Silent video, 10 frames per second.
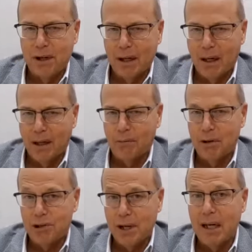in
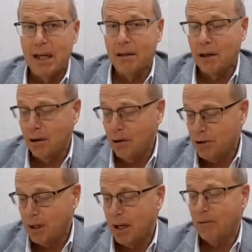Racine,
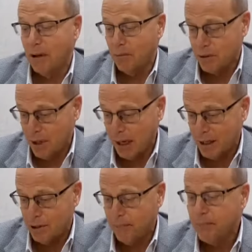Kenosha County, and
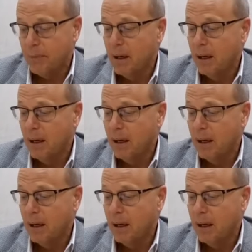Wisconsin?